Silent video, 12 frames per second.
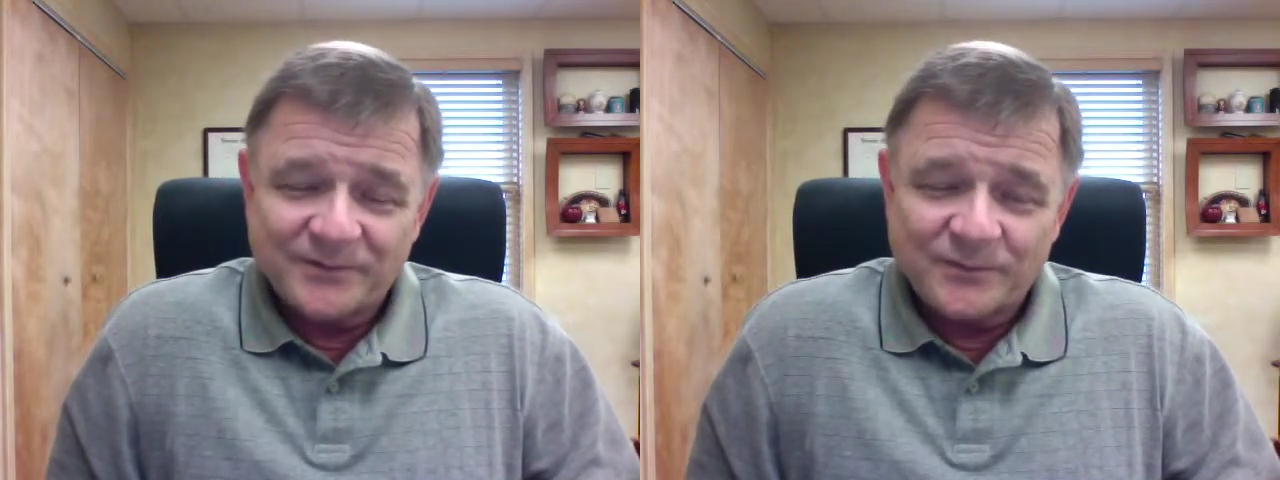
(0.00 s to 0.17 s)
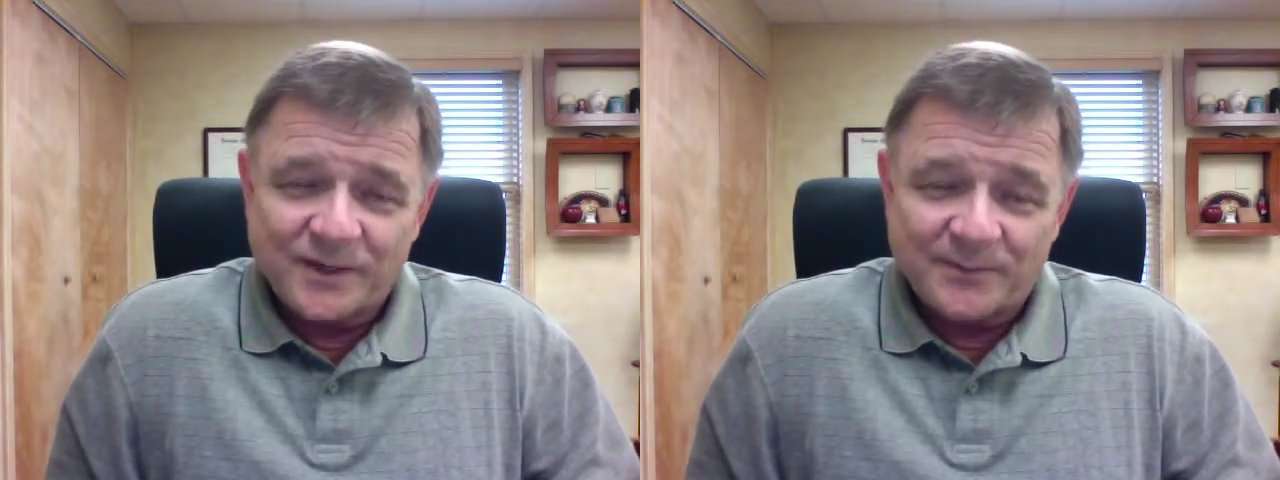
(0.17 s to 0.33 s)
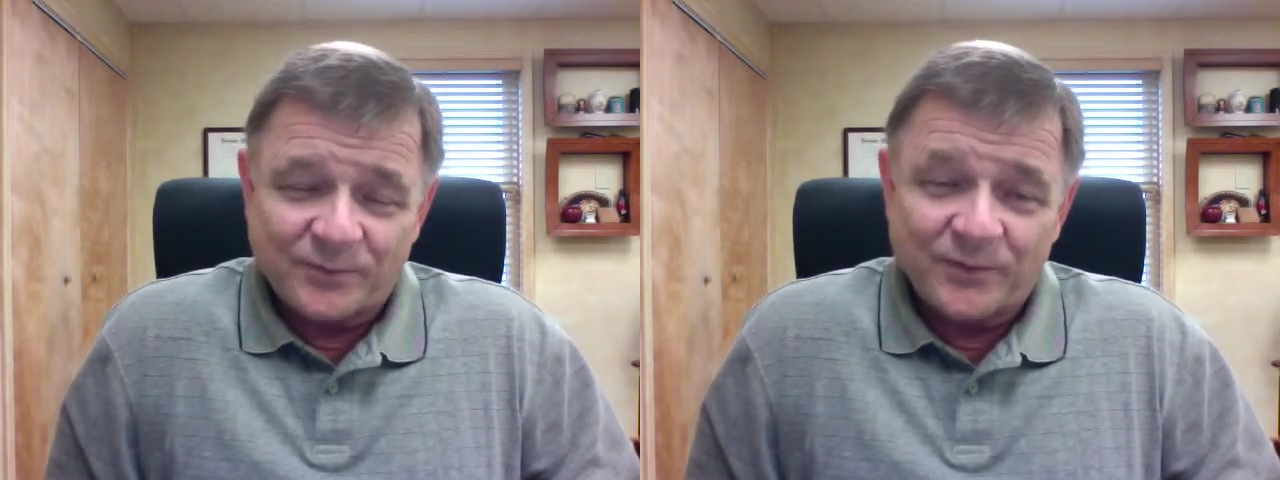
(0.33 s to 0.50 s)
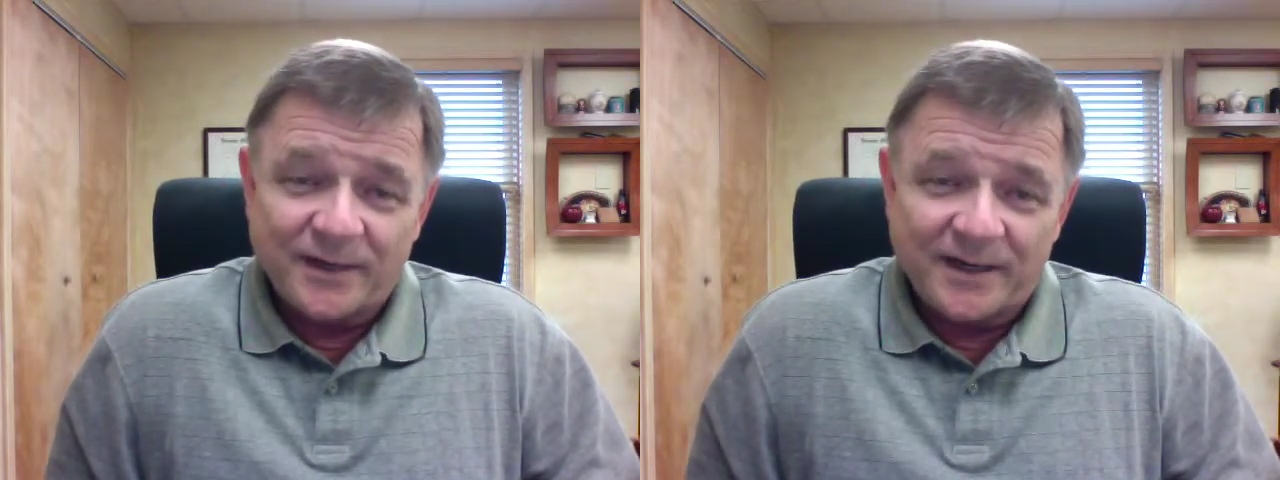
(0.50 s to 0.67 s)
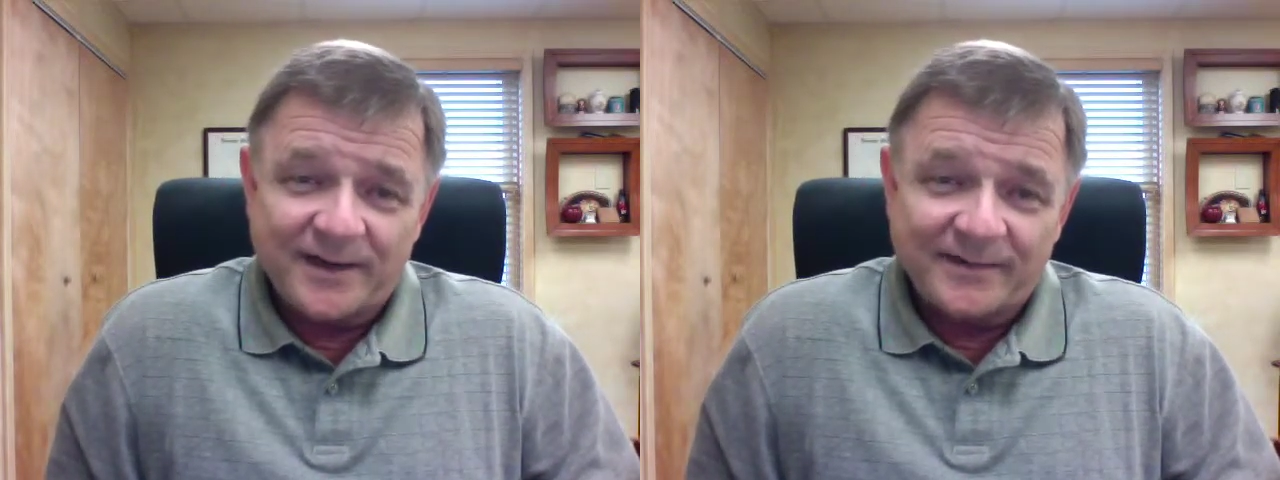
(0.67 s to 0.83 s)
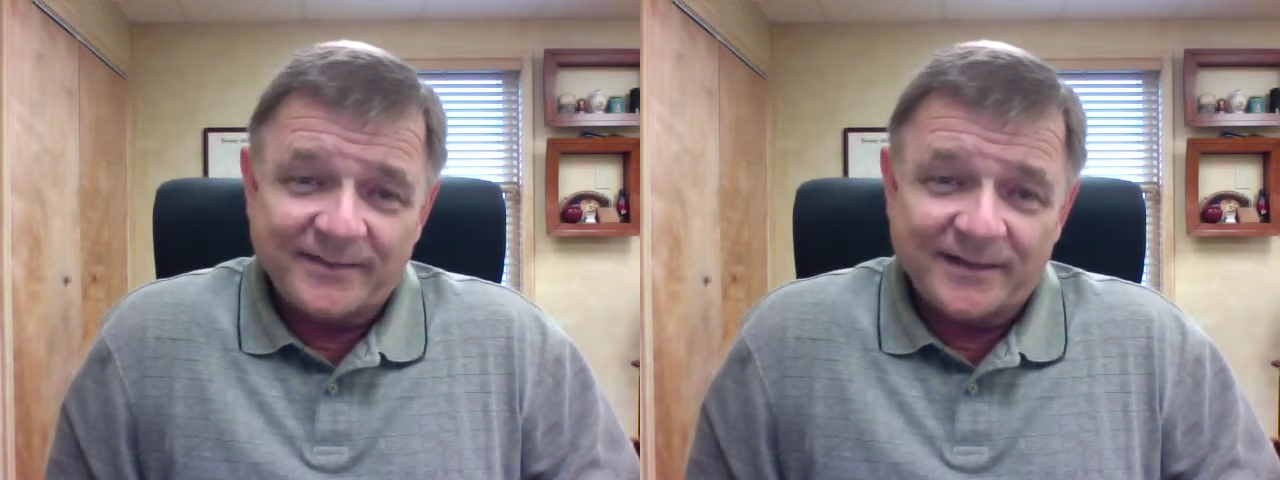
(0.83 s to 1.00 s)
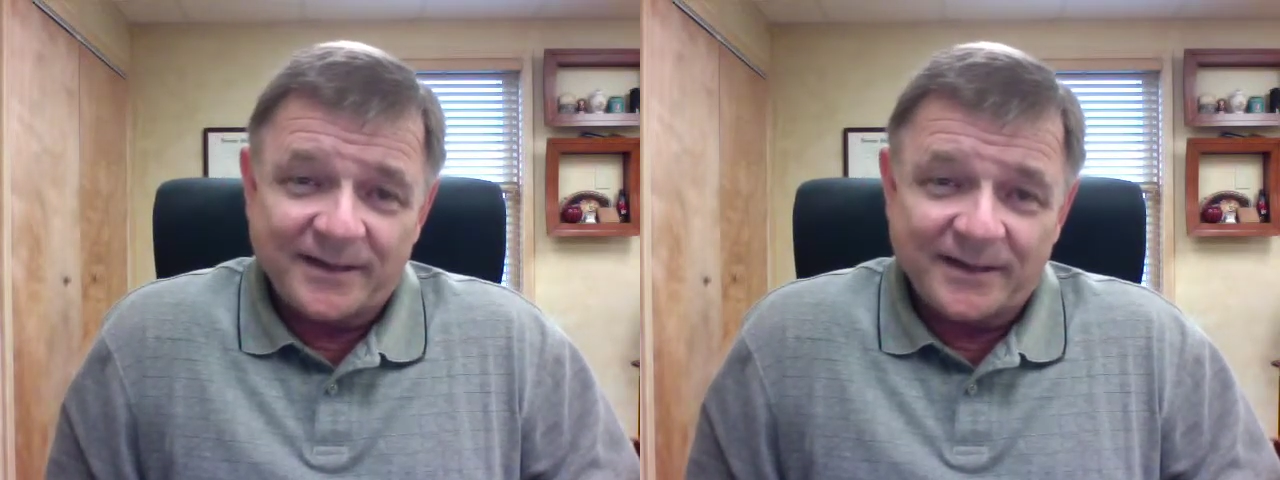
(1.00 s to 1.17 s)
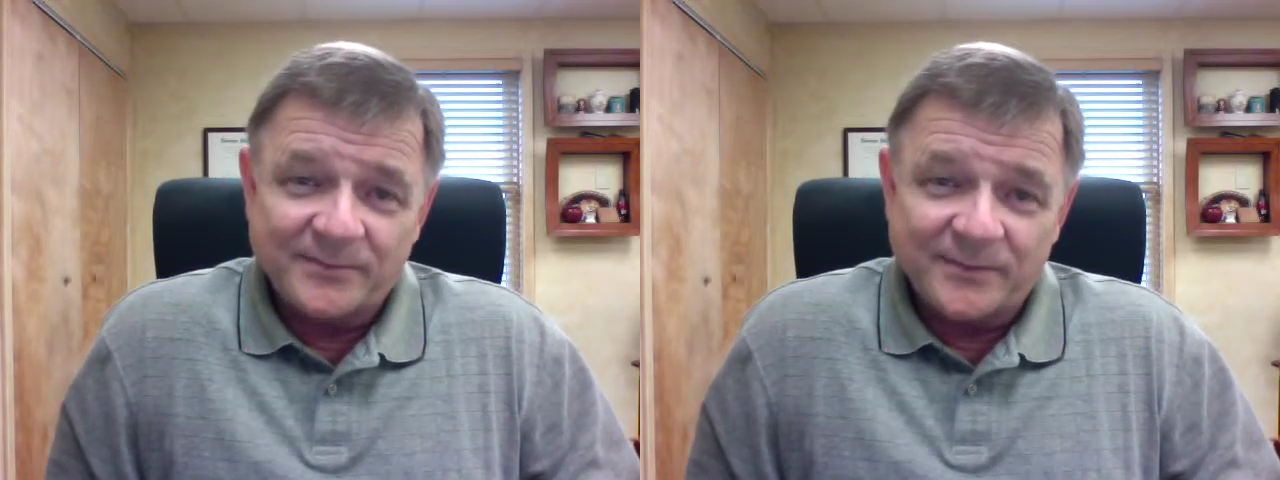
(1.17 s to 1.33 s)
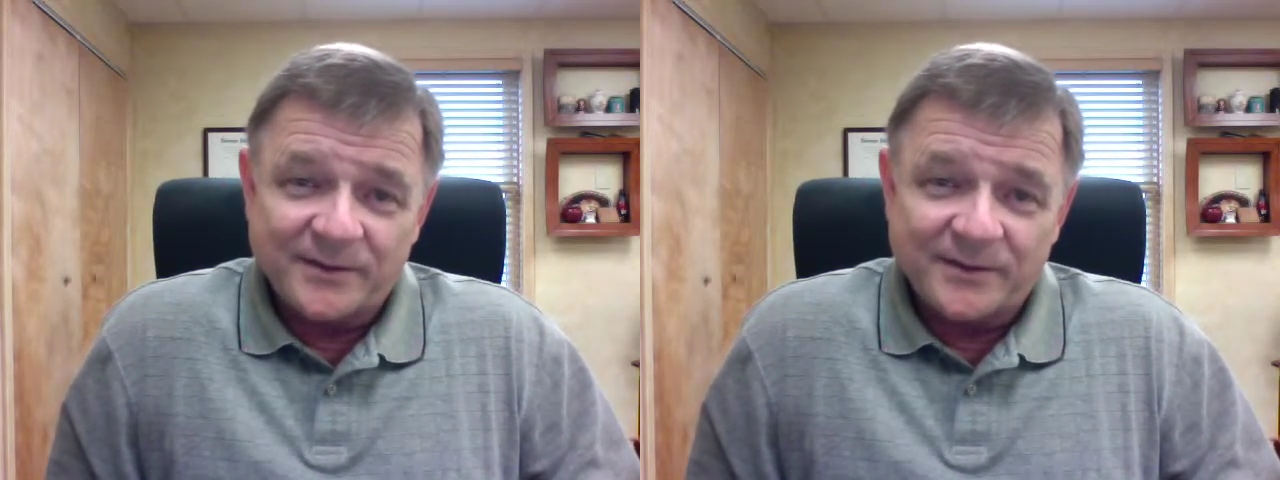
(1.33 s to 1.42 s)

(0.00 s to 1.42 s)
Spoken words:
quite pretty, I think,